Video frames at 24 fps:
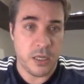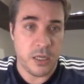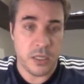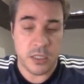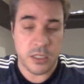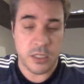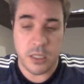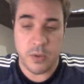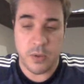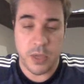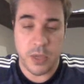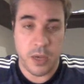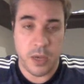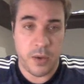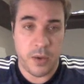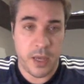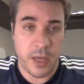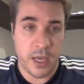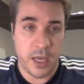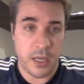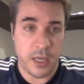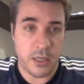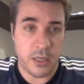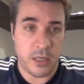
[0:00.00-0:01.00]
So we go
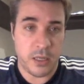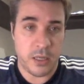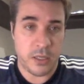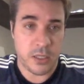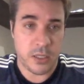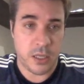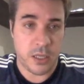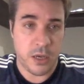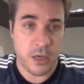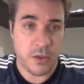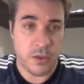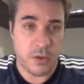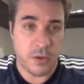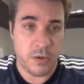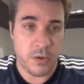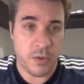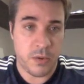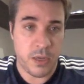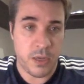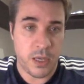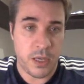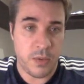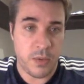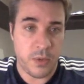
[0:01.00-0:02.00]
ahead and just go through here.